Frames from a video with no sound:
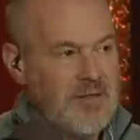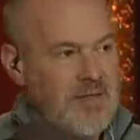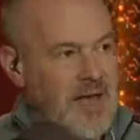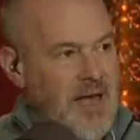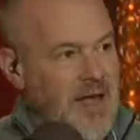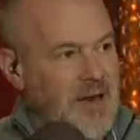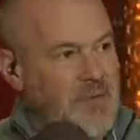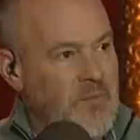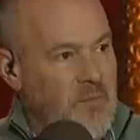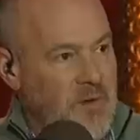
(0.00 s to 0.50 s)

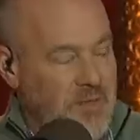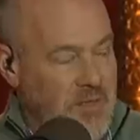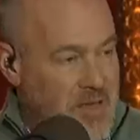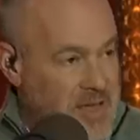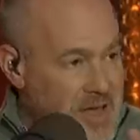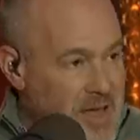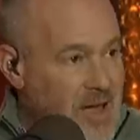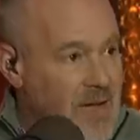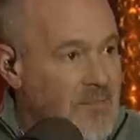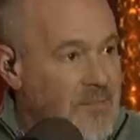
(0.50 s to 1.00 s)
that with
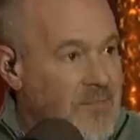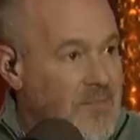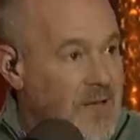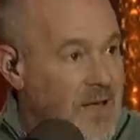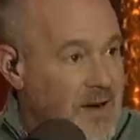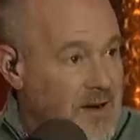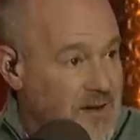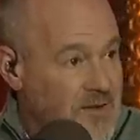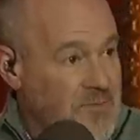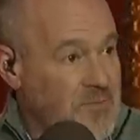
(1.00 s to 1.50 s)
him
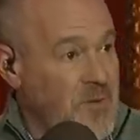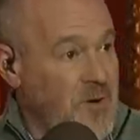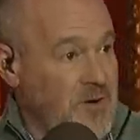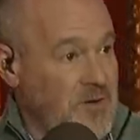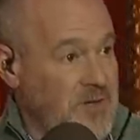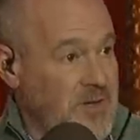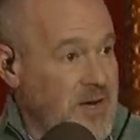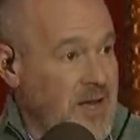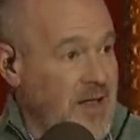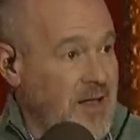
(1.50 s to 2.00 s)
and his
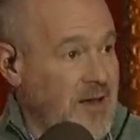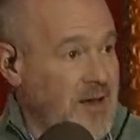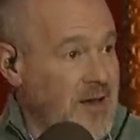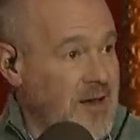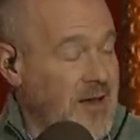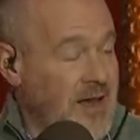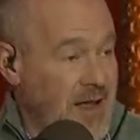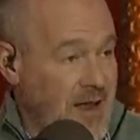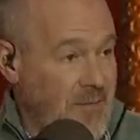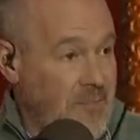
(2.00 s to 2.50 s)

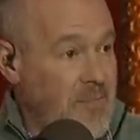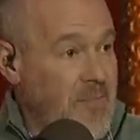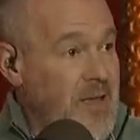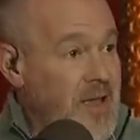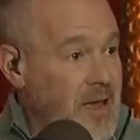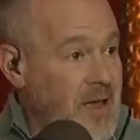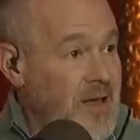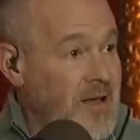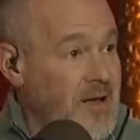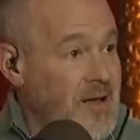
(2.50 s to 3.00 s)
personality and
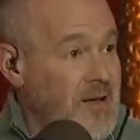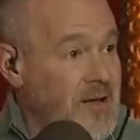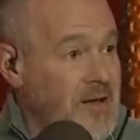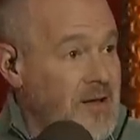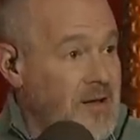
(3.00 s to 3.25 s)
me,